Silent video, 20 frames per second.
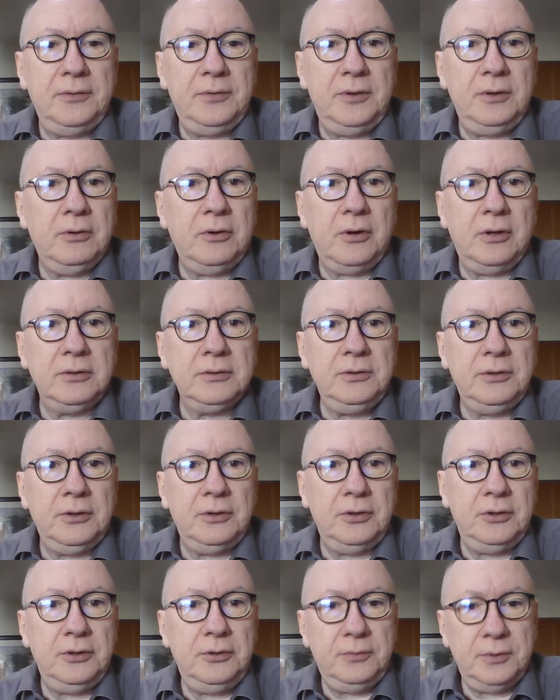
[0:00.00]
All you
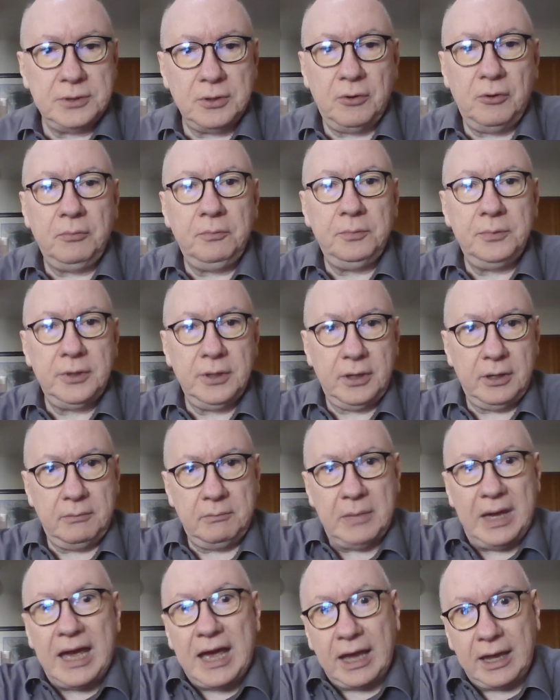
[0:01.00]
can do is hope to come
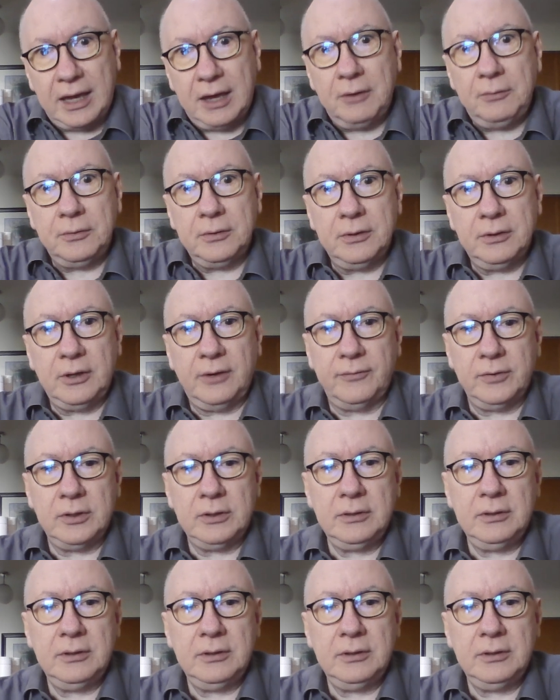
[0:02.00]
back out of it,